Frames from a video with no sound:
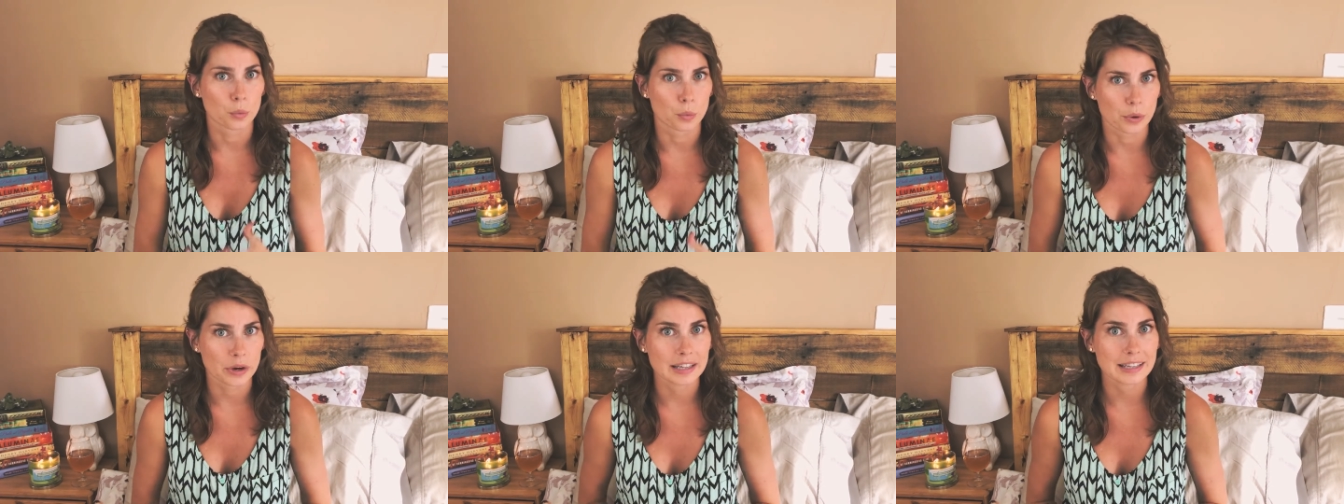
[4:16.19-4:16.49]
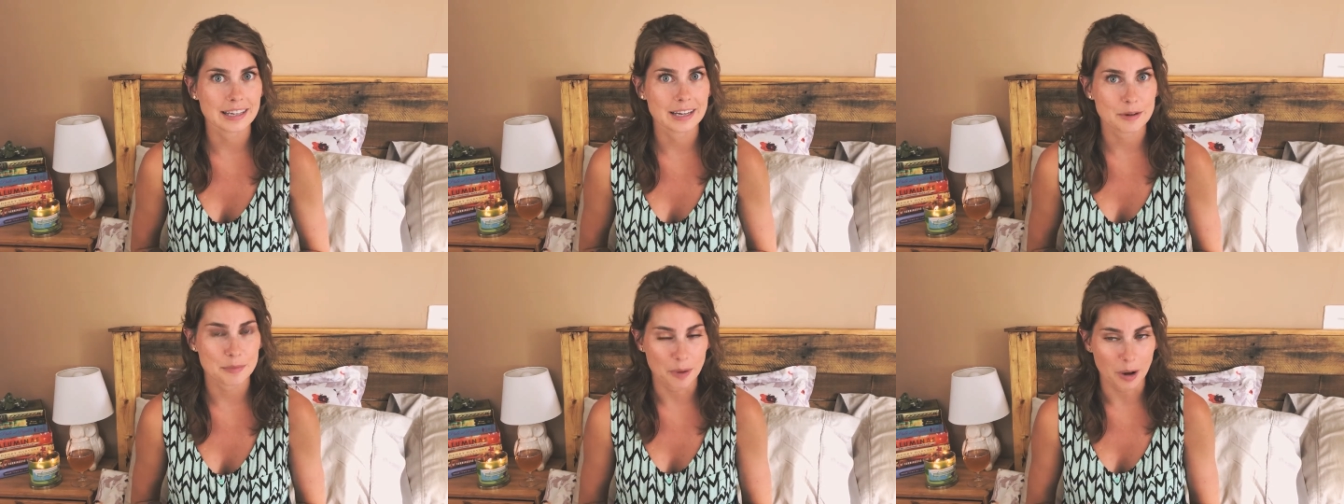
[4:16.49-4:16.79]

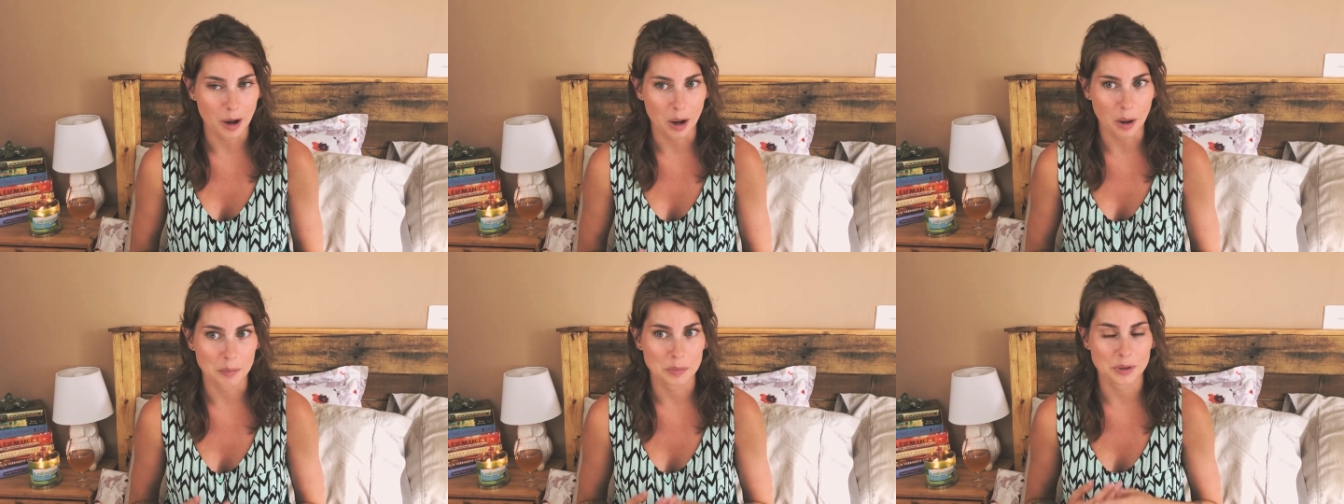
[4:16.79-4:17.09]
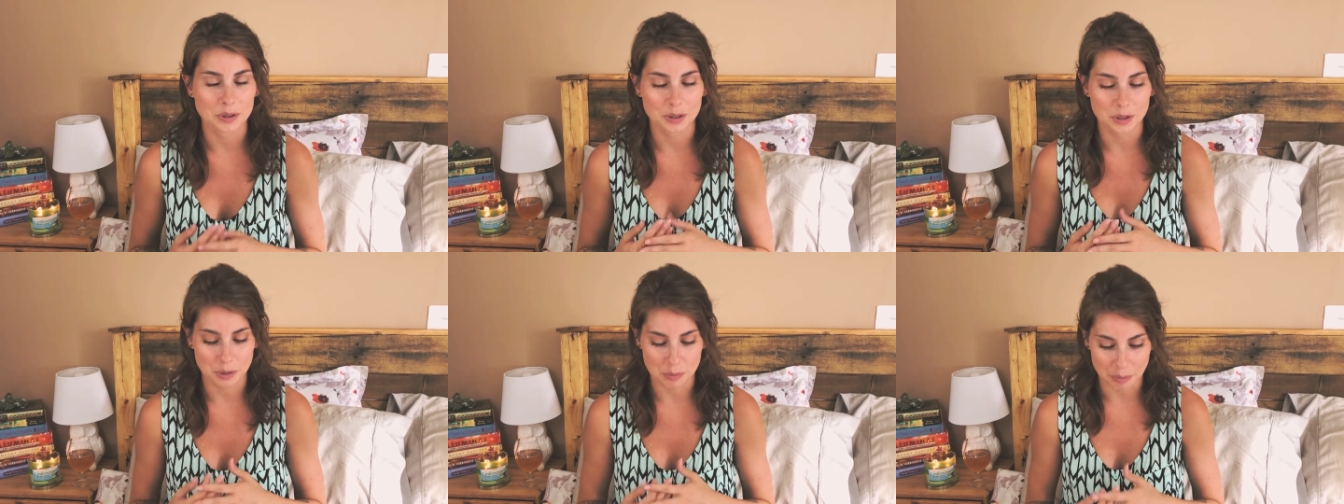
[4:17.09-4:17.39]
really
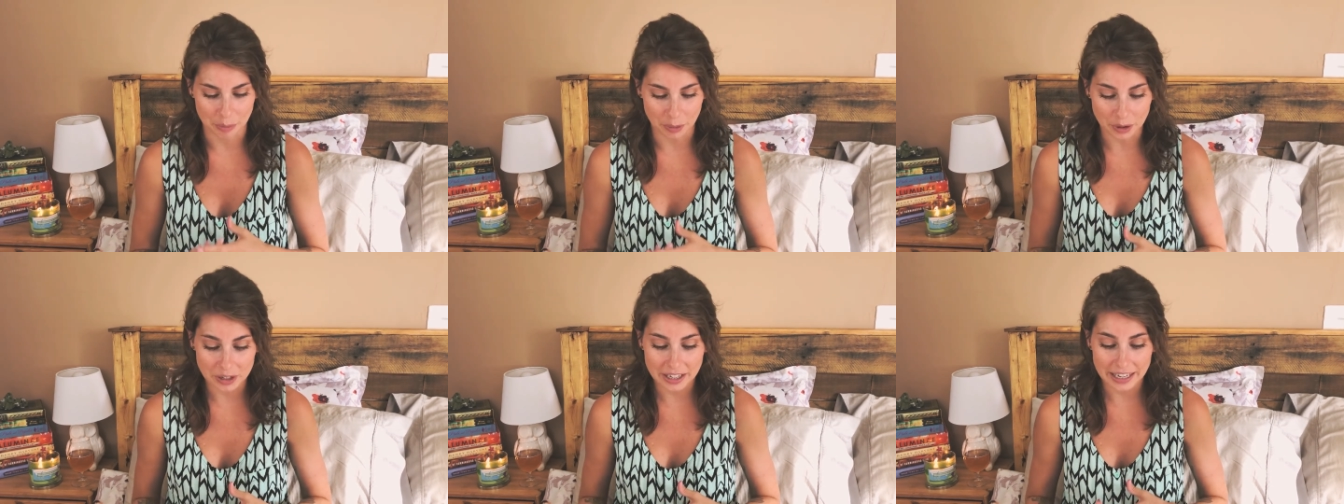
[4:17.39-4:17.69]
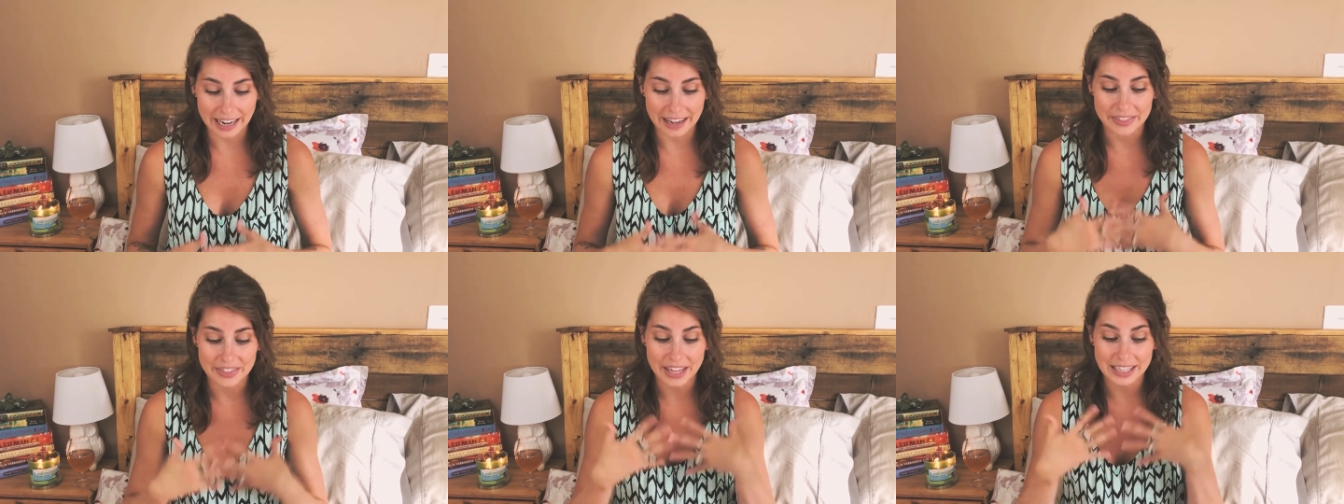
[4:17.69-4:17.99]
popular book,
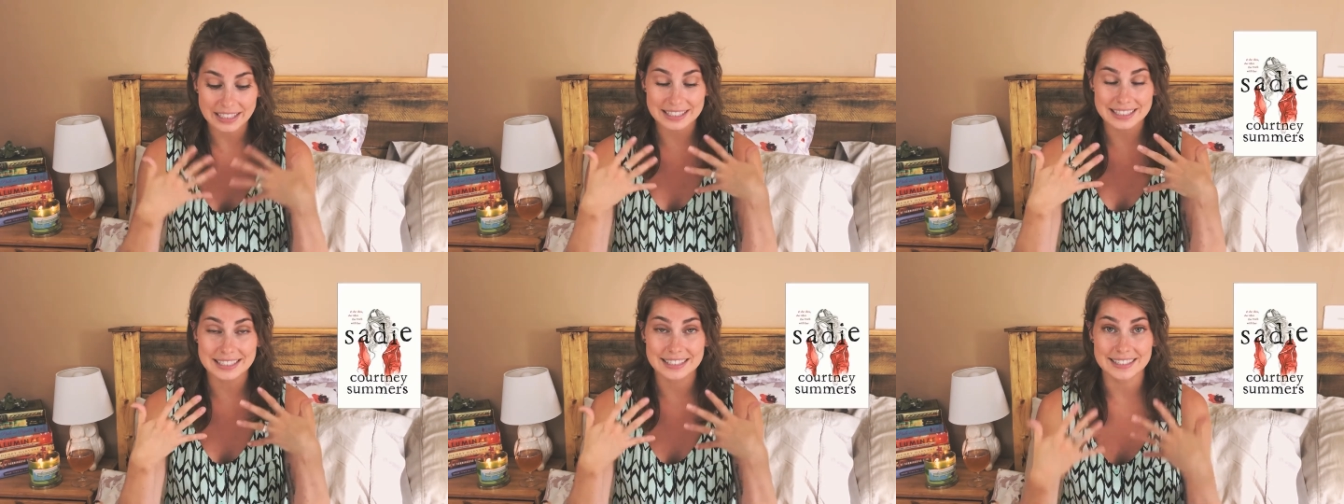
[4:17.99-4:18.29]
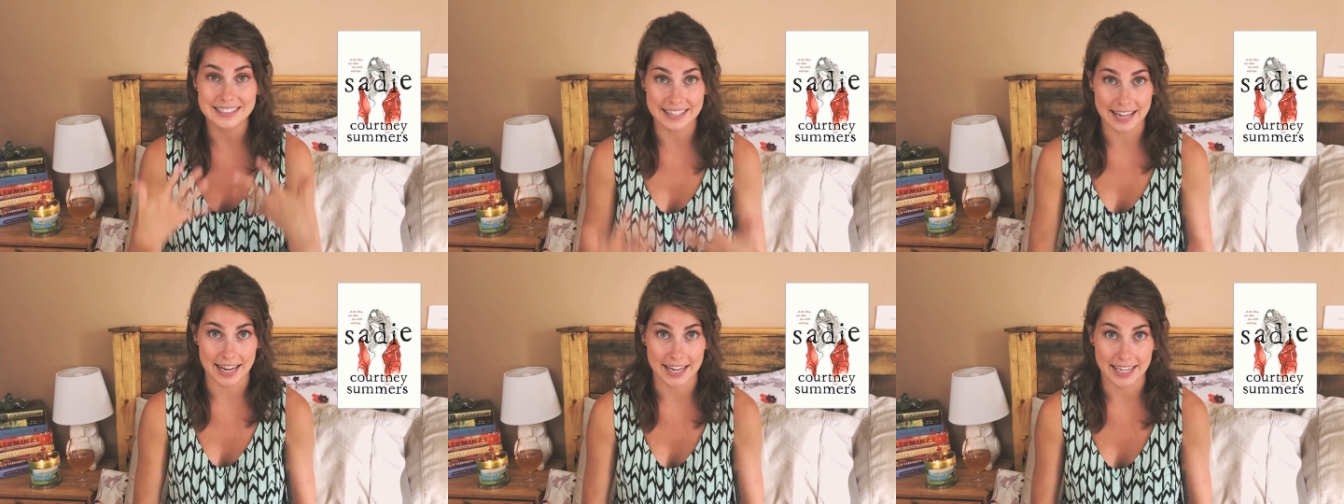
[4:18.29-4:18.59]
and that's
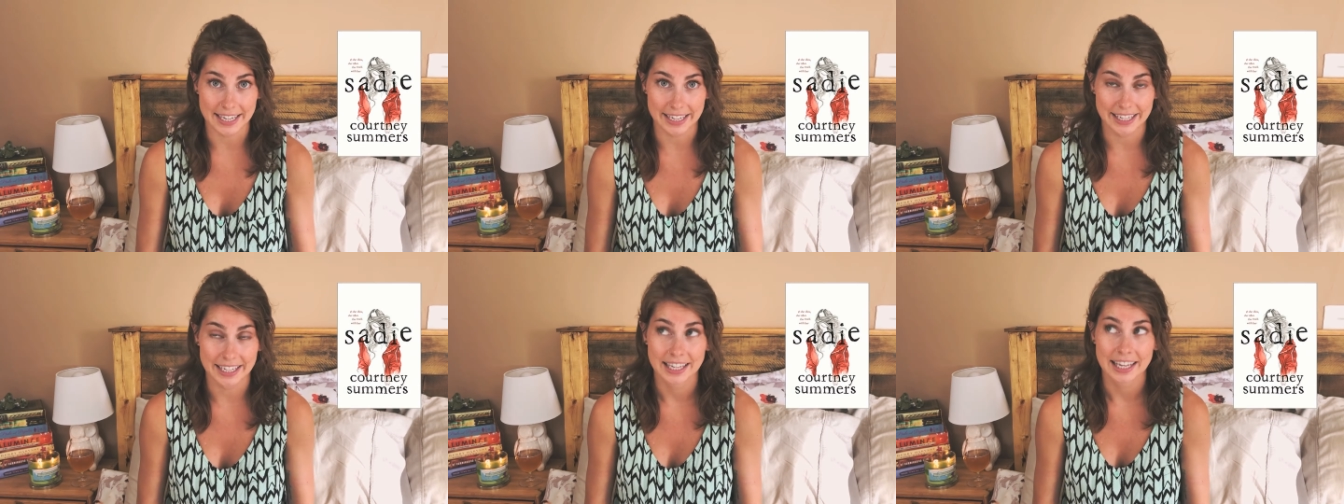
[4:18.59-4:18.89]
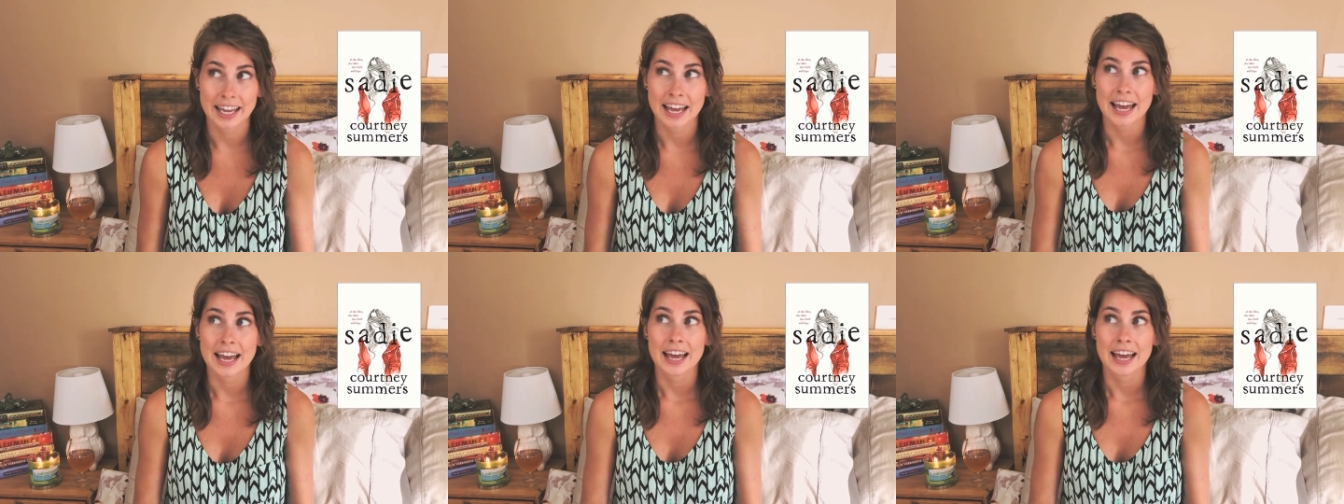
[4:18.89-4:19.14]
Sadie.